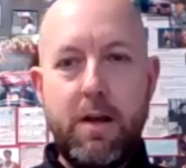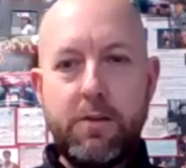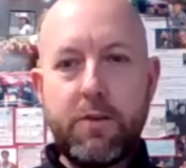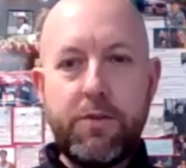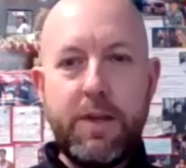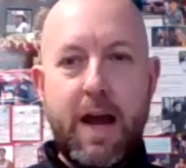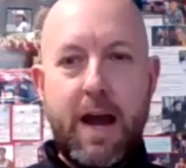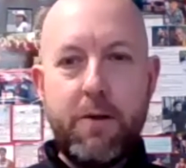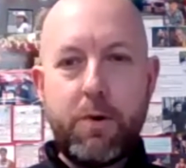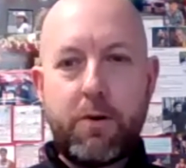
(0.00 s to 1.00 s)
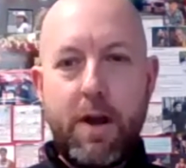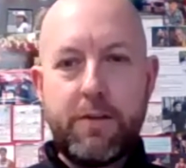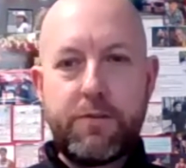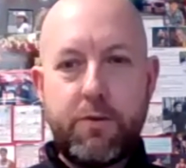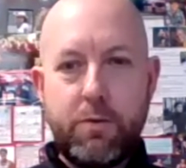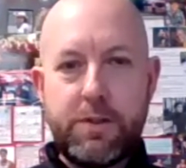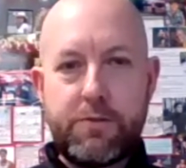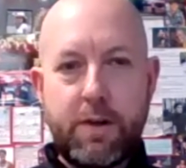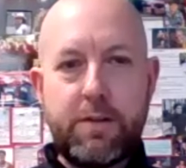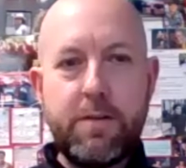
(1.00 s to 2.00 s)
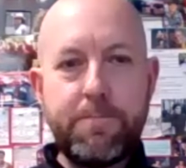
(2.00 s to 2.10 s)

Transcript: It's called the Iowa Grant School District.